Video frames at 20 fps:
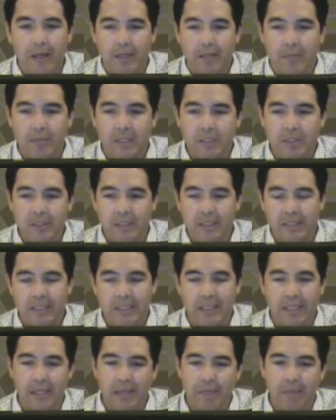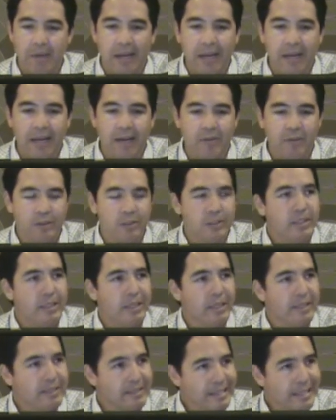These are the same average
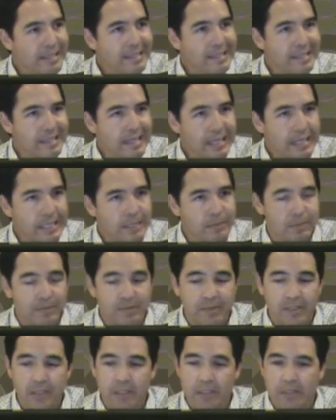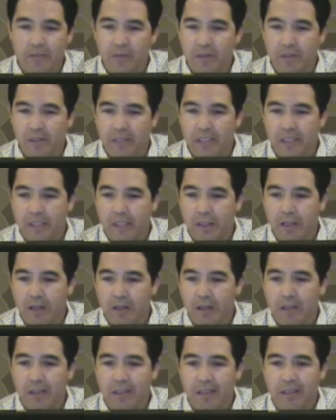daily asthma visits for
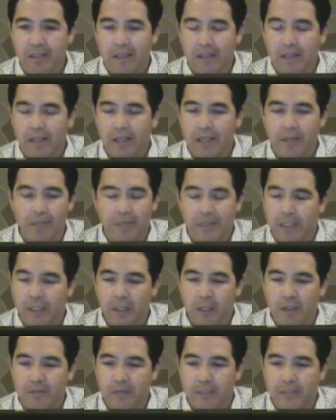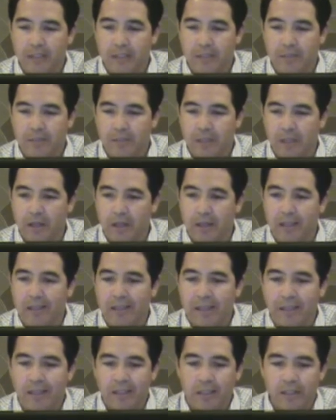ER visits,
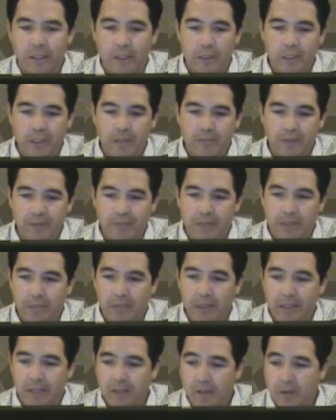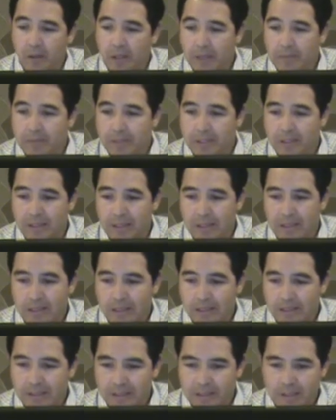using 15 micrograms,
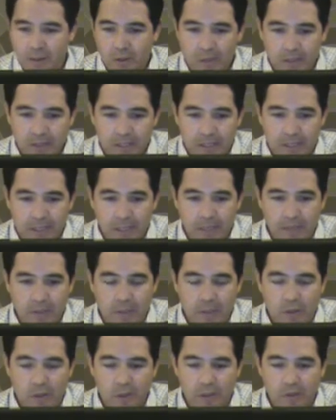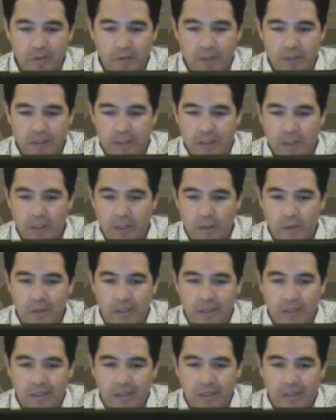and it's sort of the same story. Fresno,